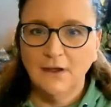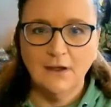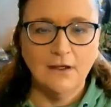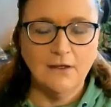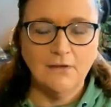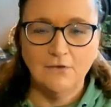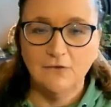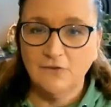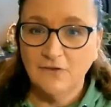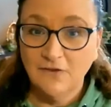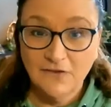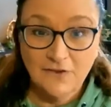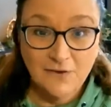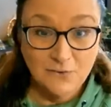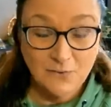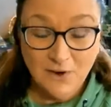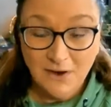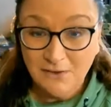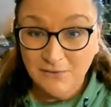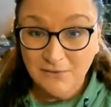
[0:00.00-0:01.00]
There's nothing
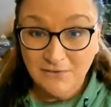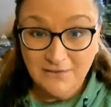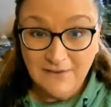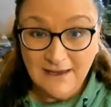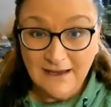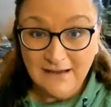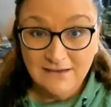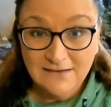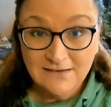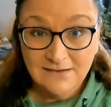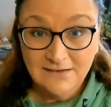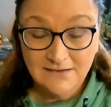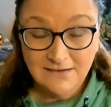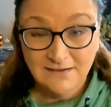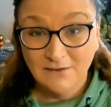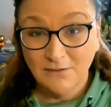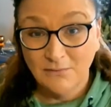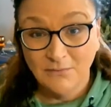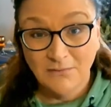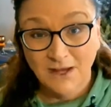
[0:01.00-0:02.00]
wrong with that. It
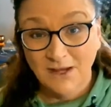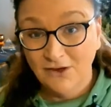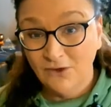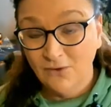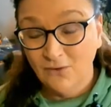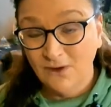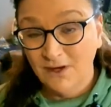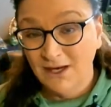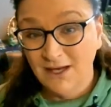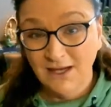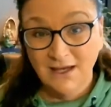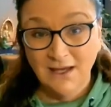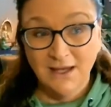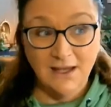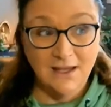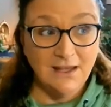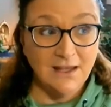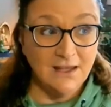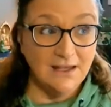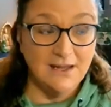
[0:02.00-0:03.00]
doesn't make you any
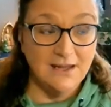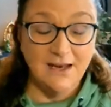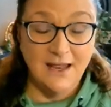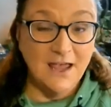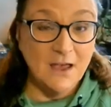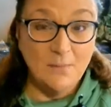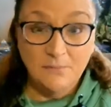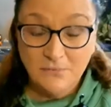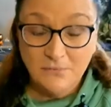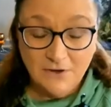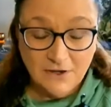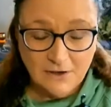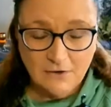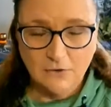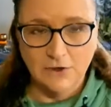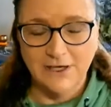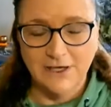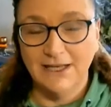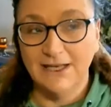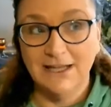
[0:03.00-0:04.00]
inept or
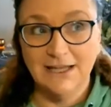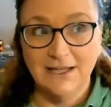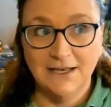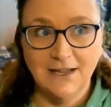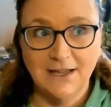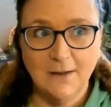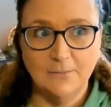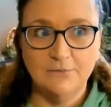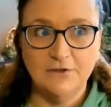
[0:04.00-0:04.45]
any inept.